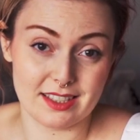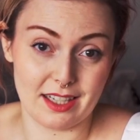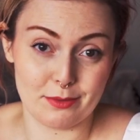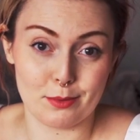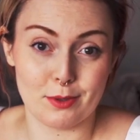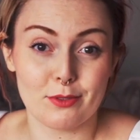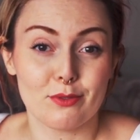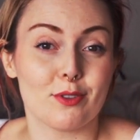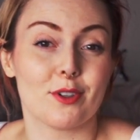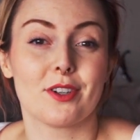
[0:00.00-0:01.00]
to everyone
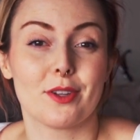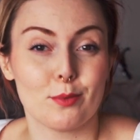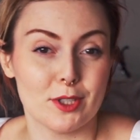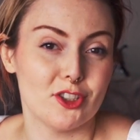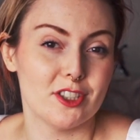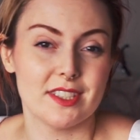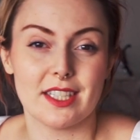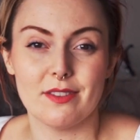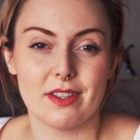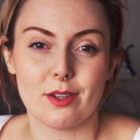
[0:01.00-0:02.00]
for the wishes,
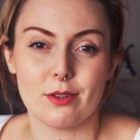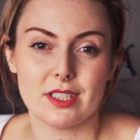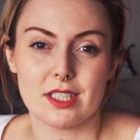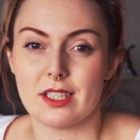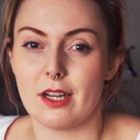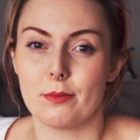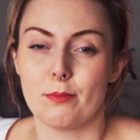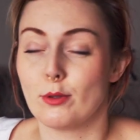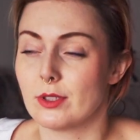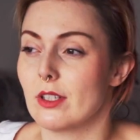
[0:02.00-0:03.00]
even though this is not
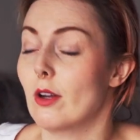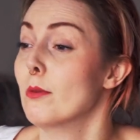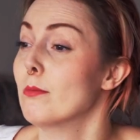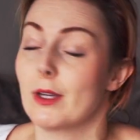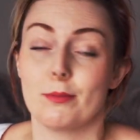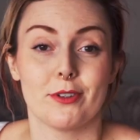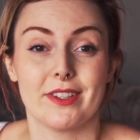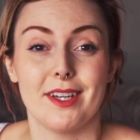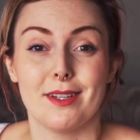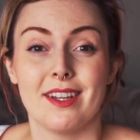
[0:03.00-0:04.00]
posted on my
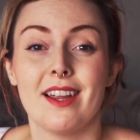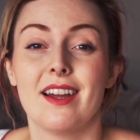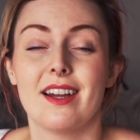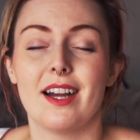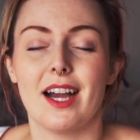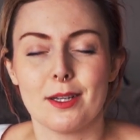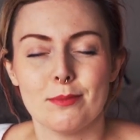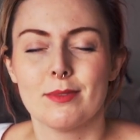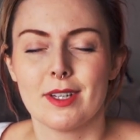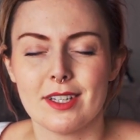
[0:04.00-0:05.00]
birthday.
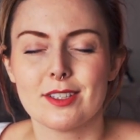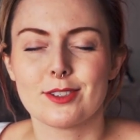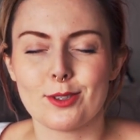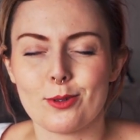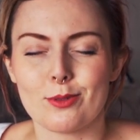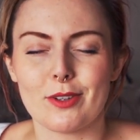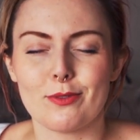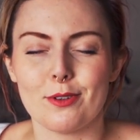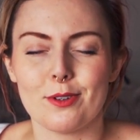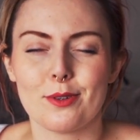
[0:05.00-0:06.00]
I'm so
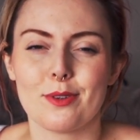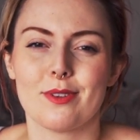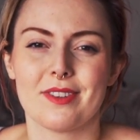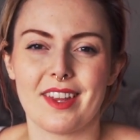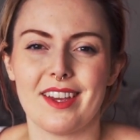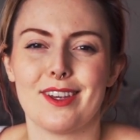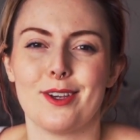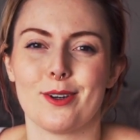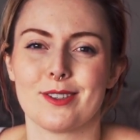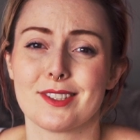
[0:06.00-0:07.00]
grateful. Thank
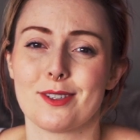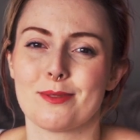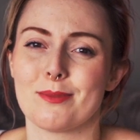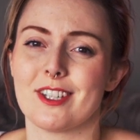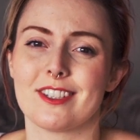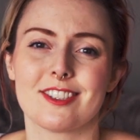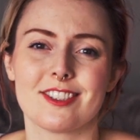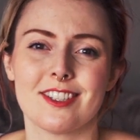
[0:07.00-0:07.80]
you all so much.